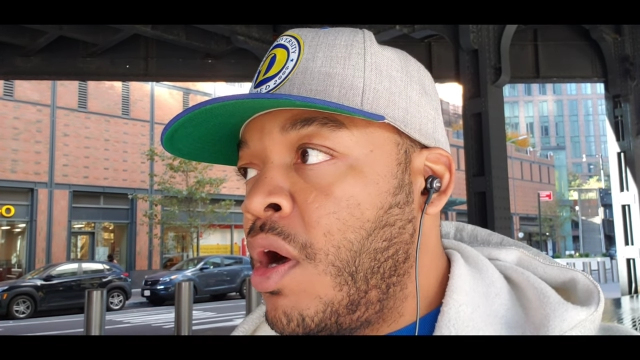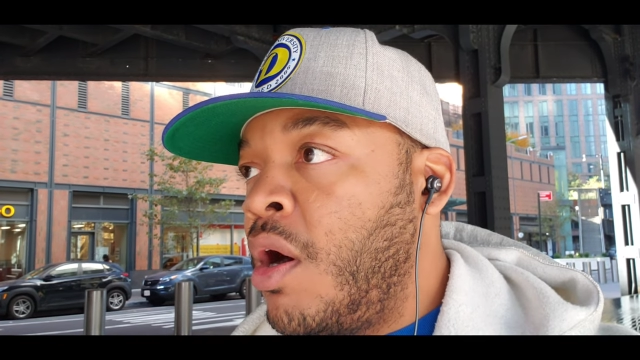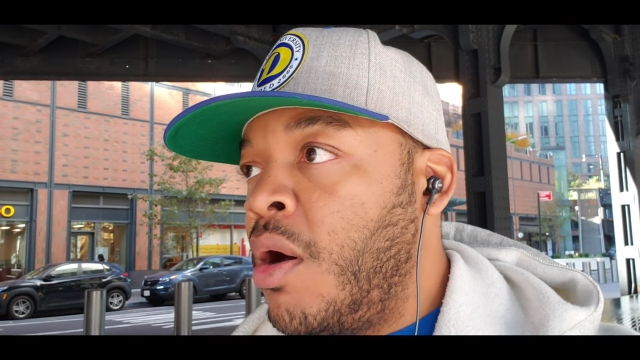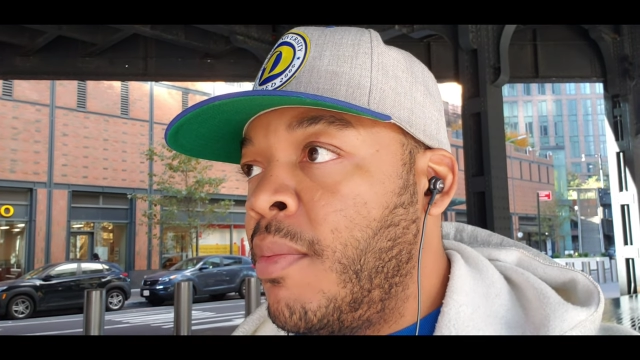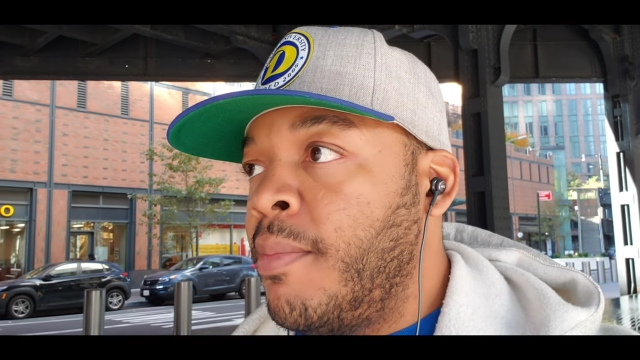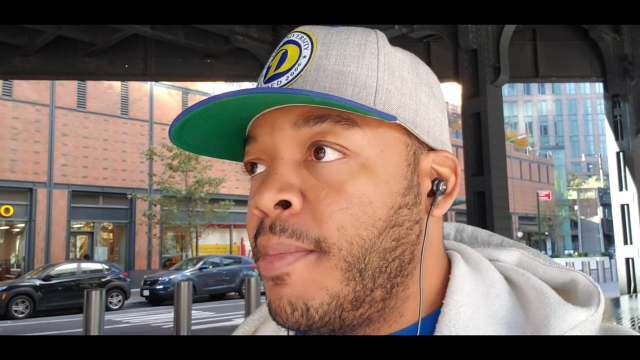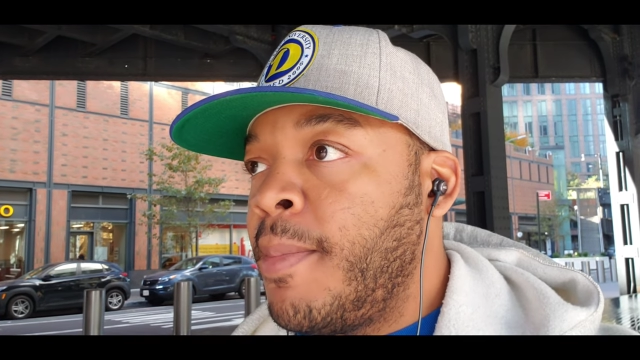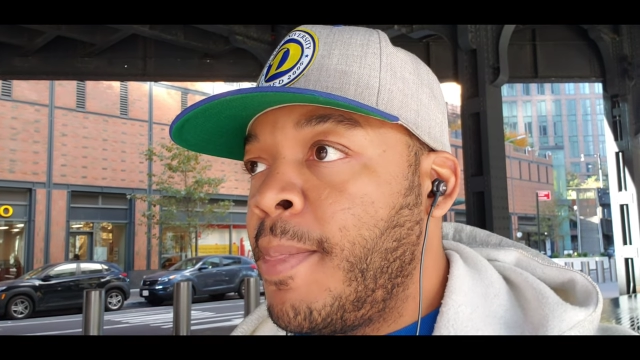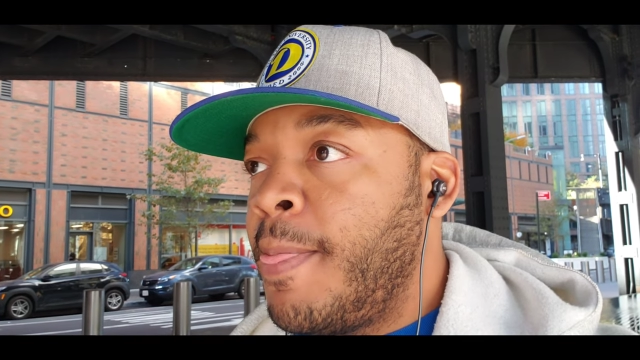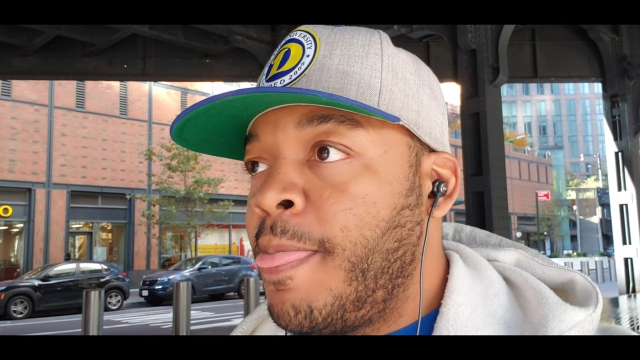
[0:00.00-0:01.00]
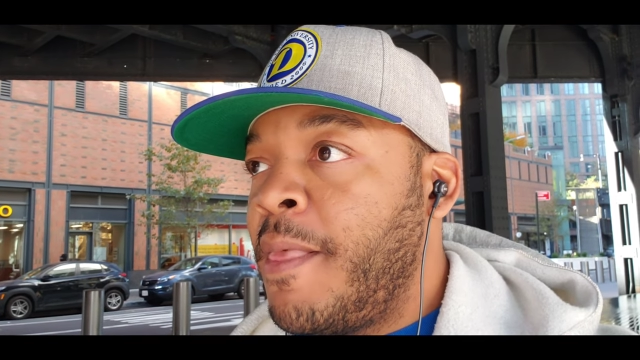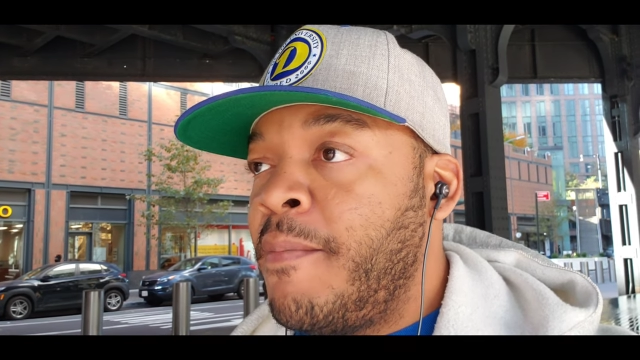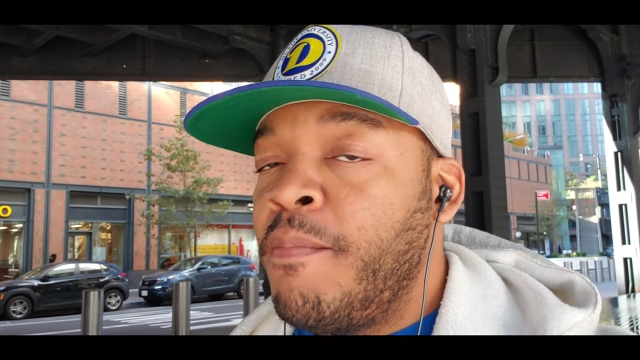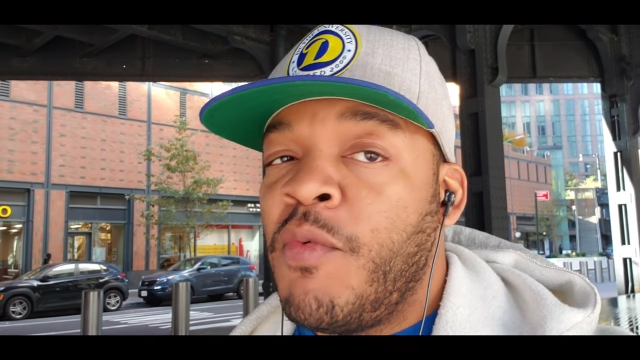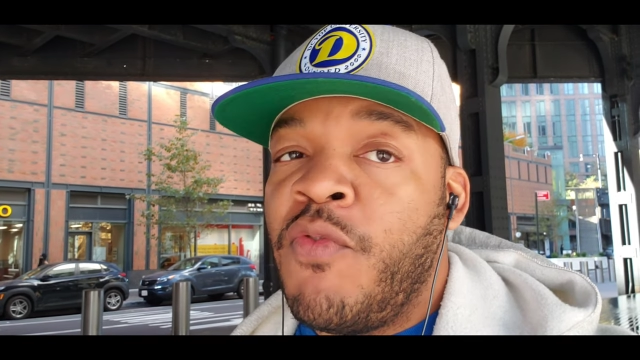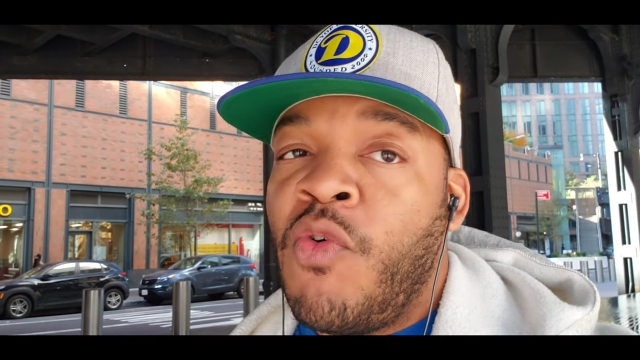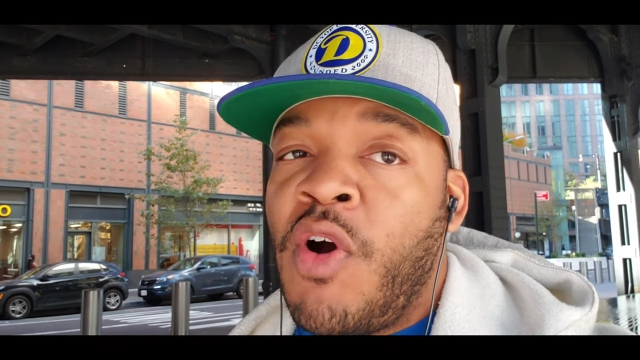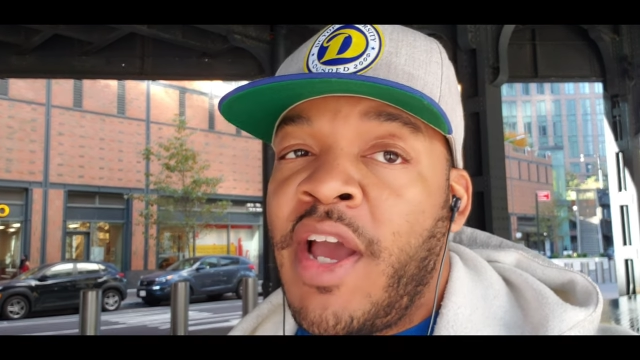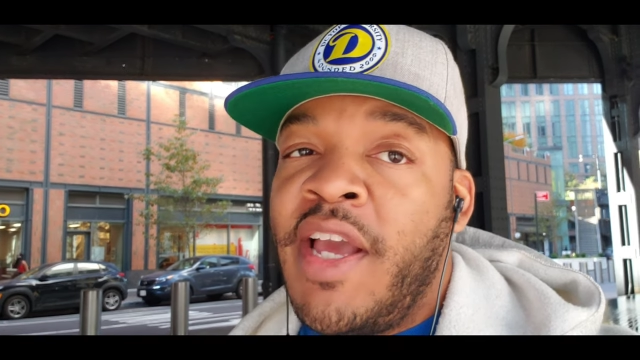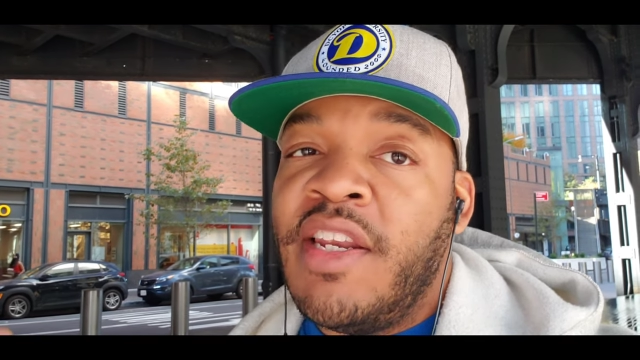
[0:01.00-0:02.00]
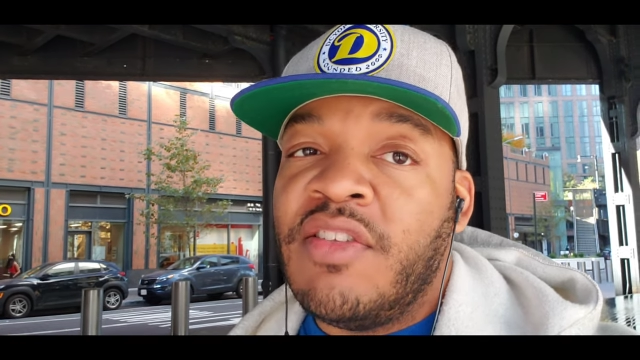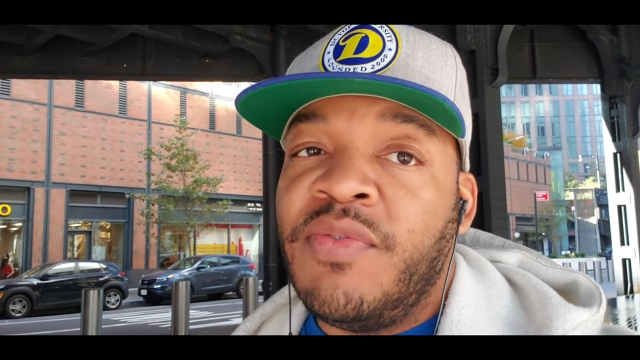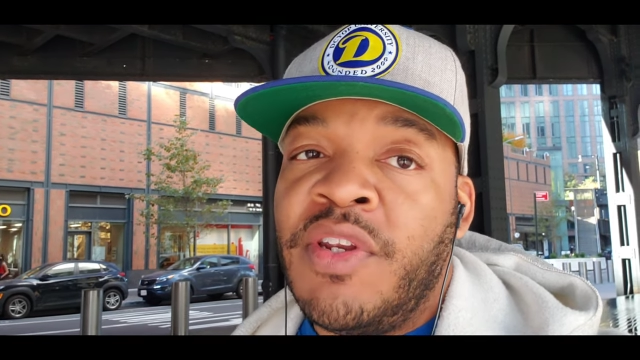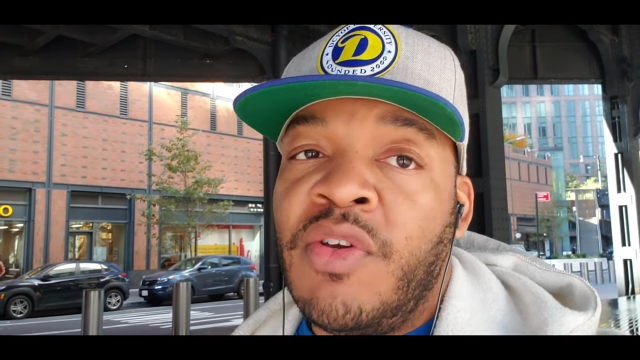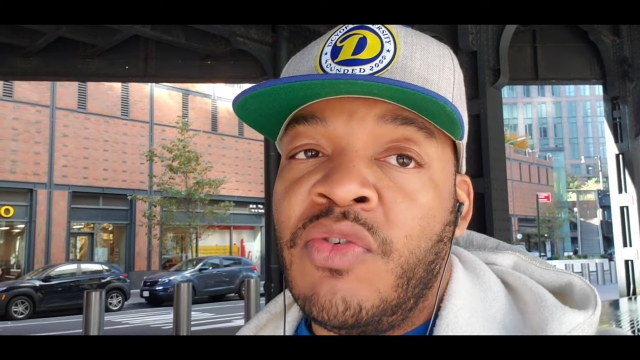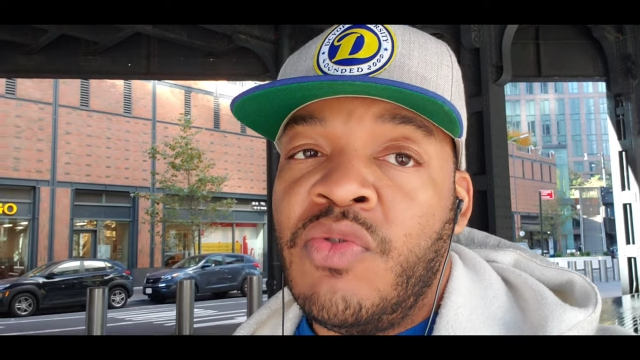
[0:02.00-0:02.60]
um, before I end this video,